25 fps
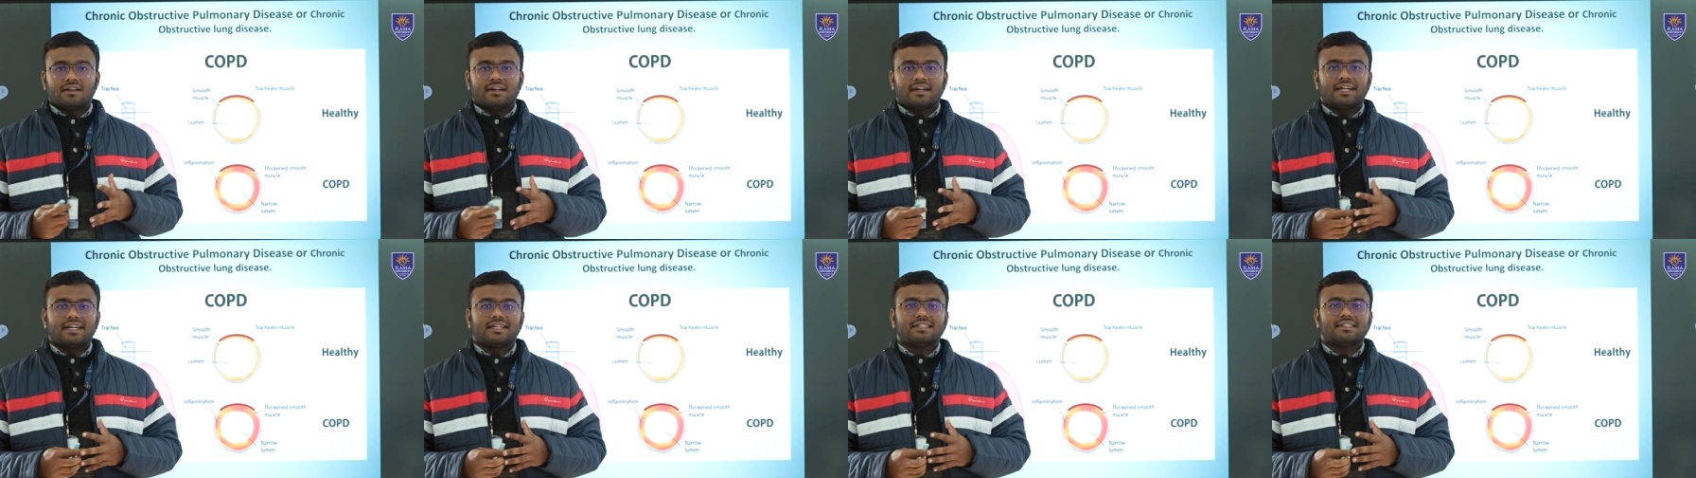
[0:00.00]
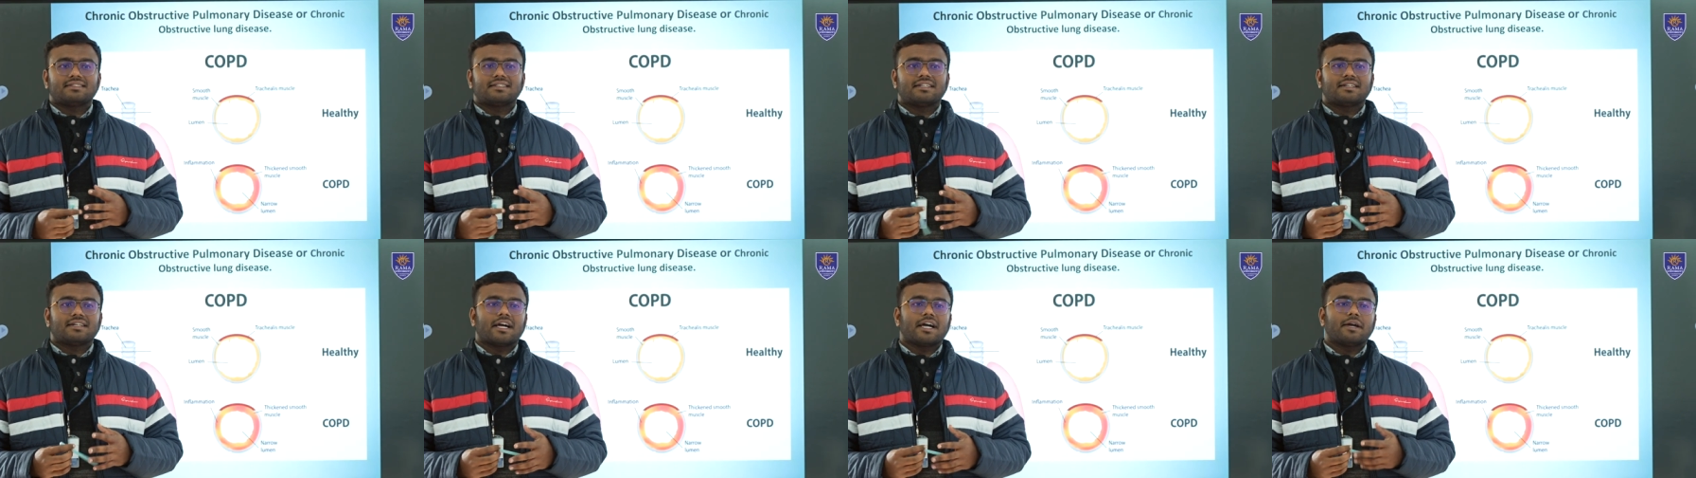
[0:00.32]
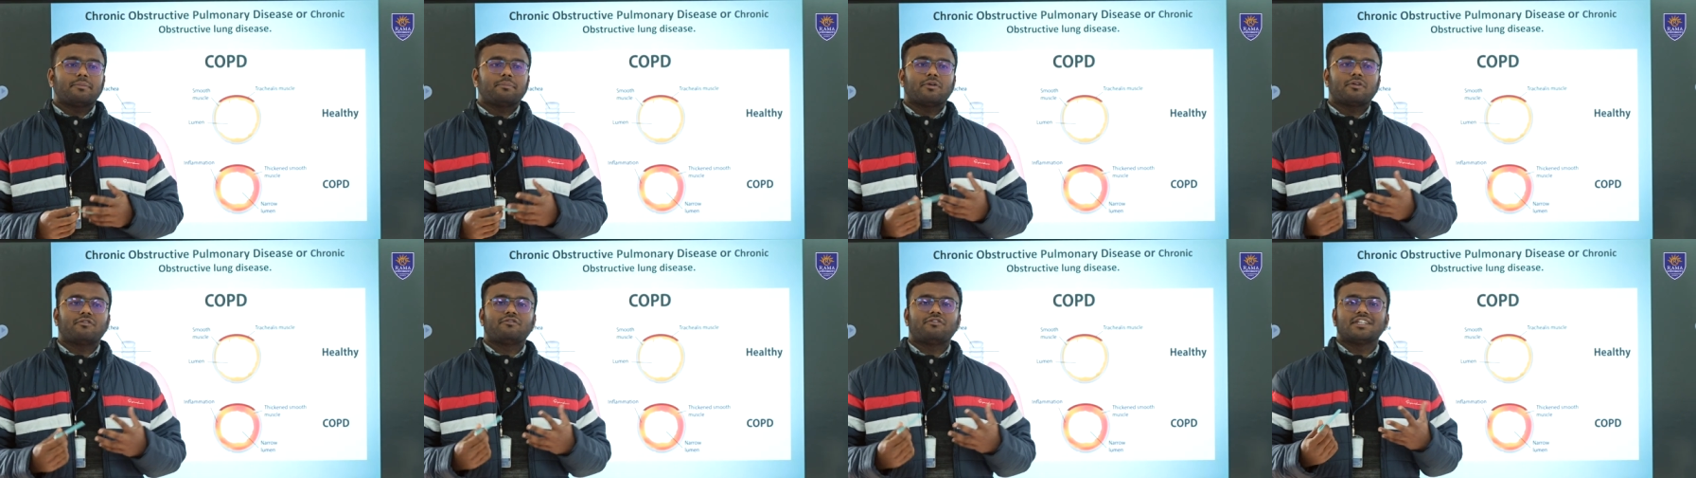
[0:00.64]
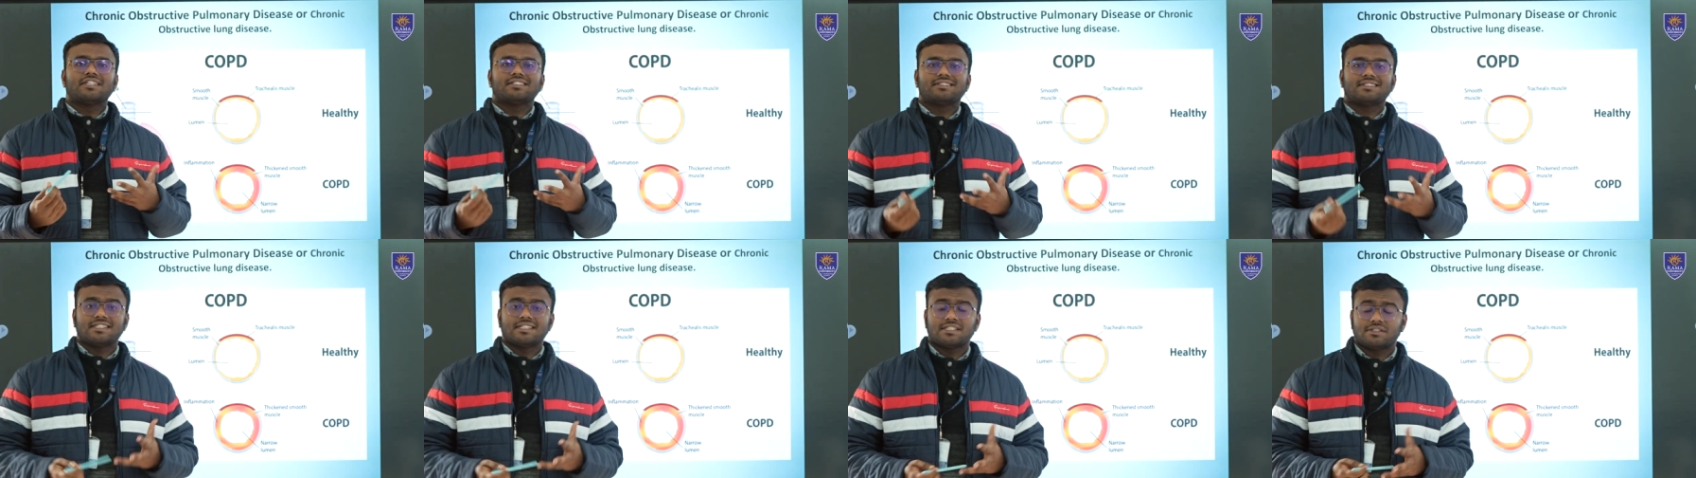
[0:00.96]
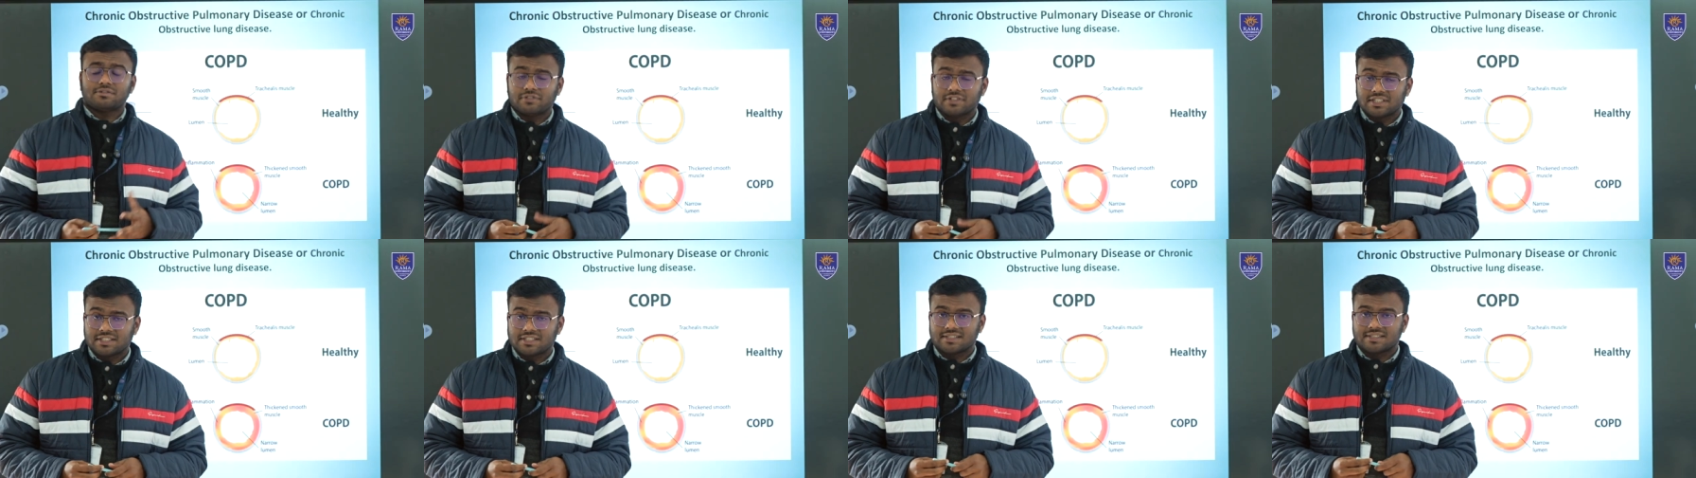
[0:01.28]
It is a type of disease
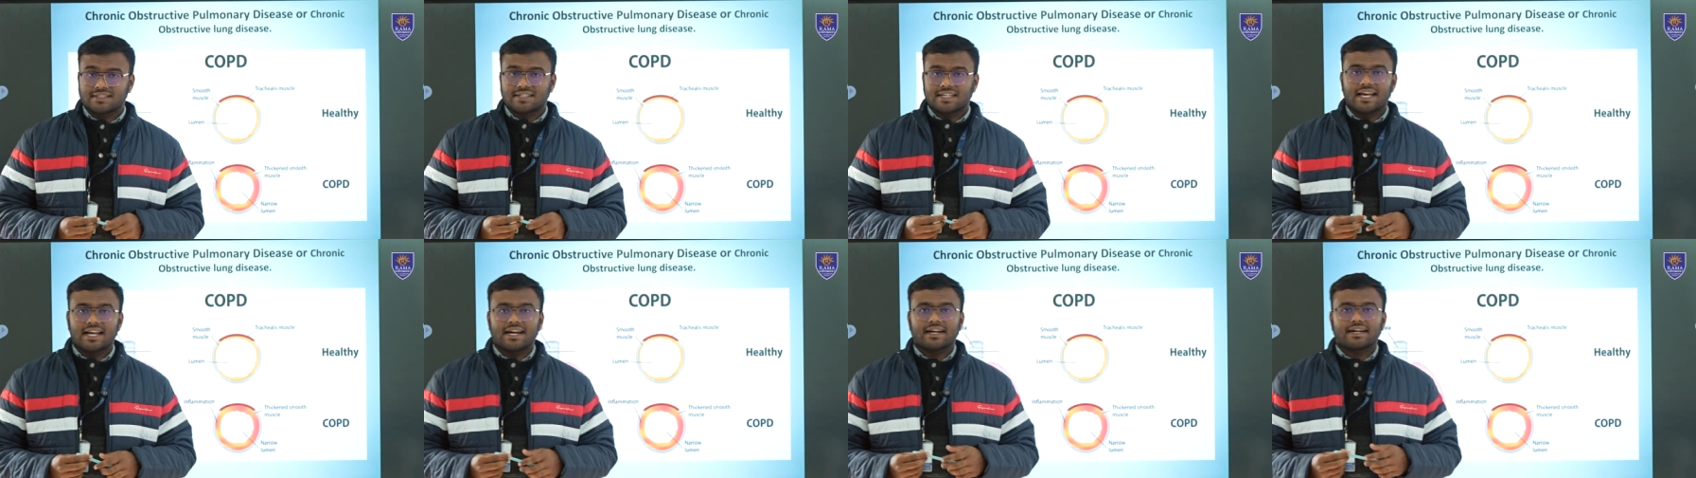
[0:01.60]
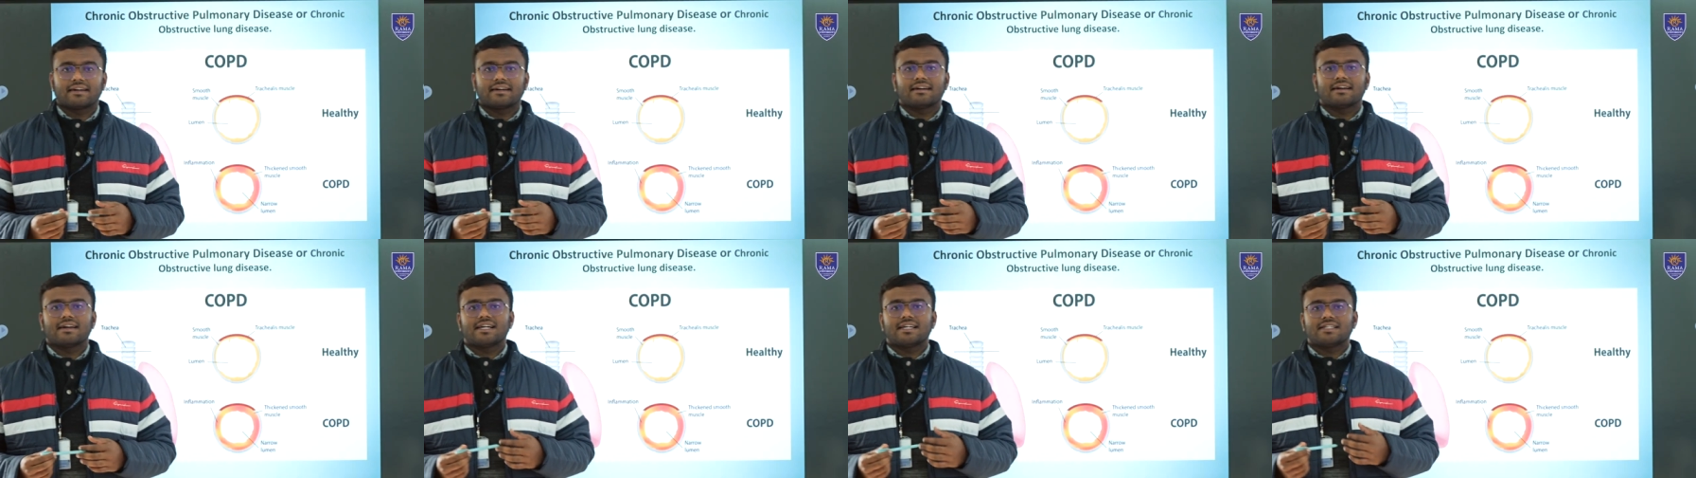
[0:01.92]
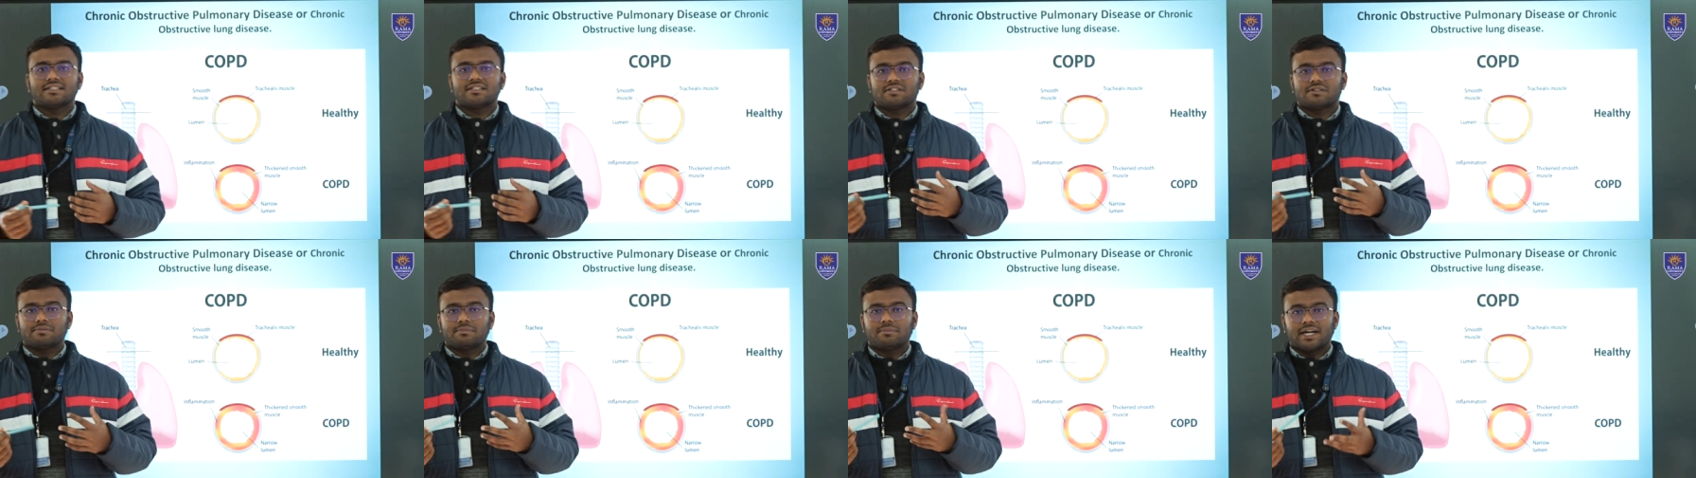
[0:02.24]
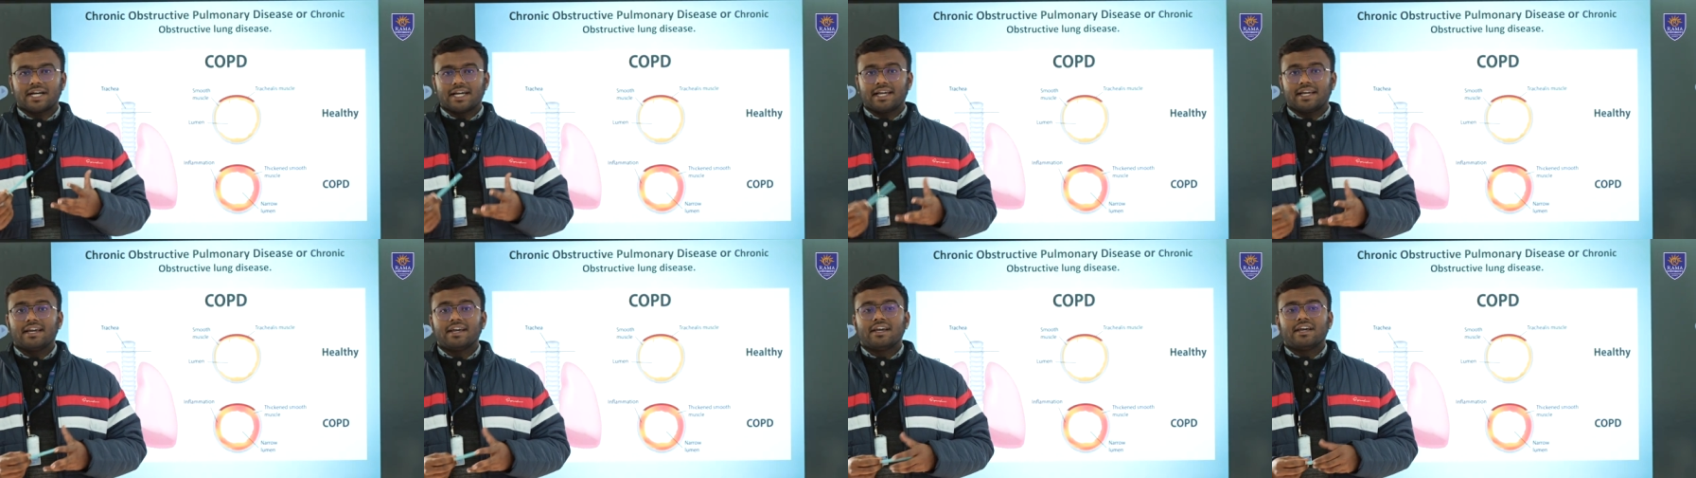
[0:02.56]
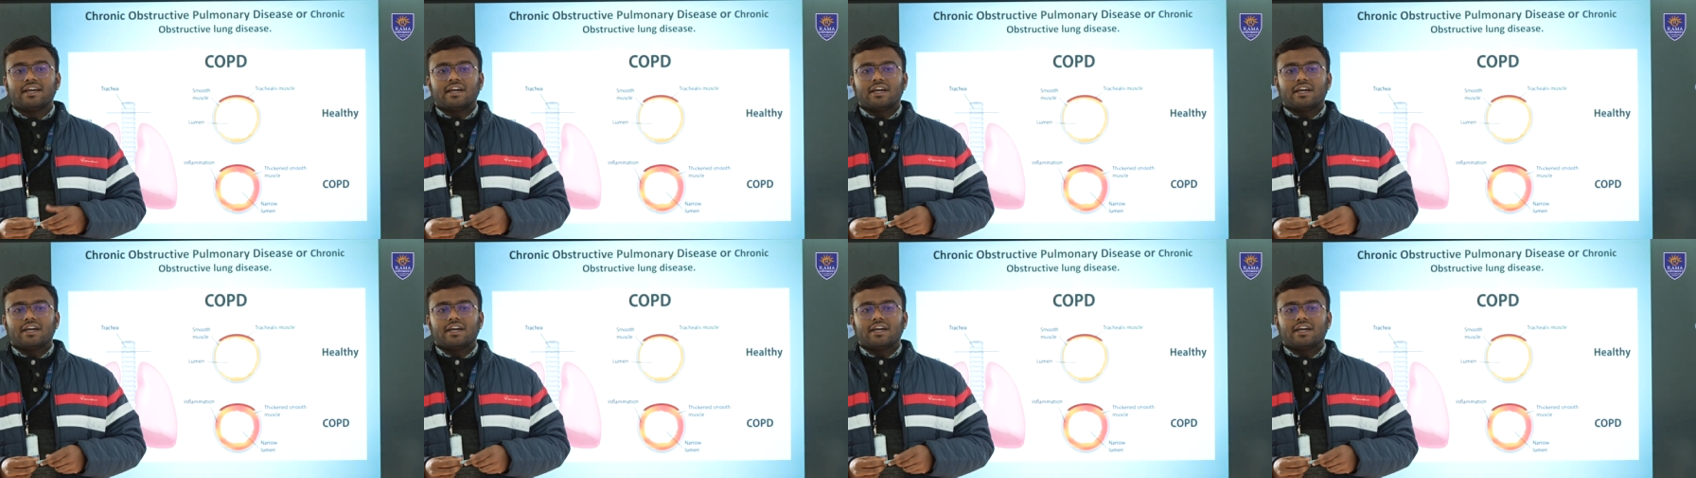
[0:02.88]
which is characterized by